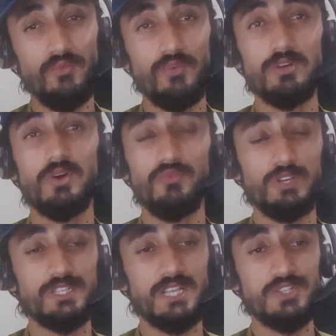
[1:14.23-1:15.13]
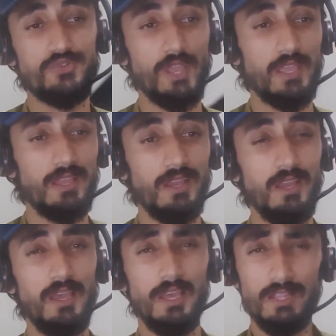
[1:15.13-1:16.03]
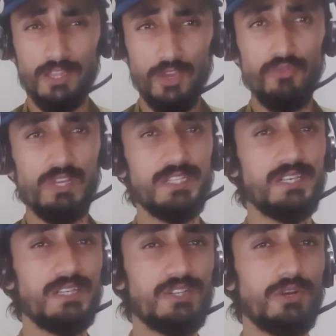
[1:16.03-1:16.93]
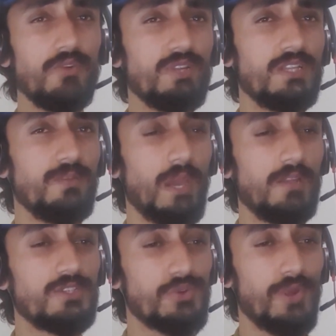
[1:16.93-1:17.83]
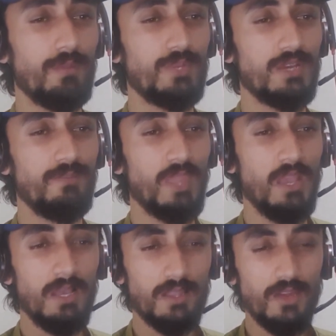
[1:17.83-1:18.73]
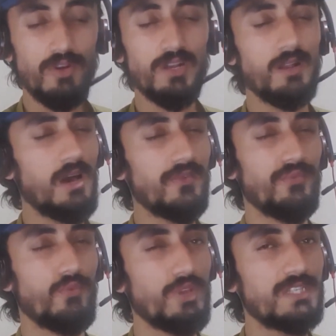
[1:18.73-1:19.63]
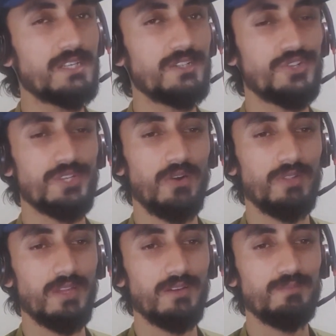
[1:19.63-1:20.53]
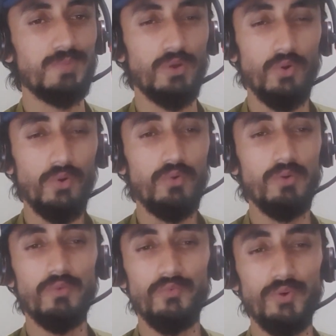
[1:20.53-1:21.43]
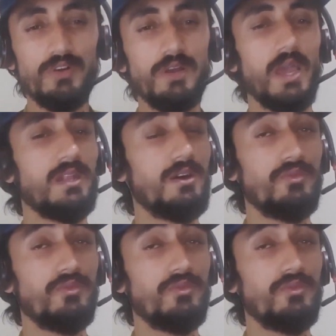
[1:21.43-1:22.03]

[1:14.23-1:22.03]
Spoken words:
for over a century. Theories surrounding the manuscript. There are a lot of researchers out there who were and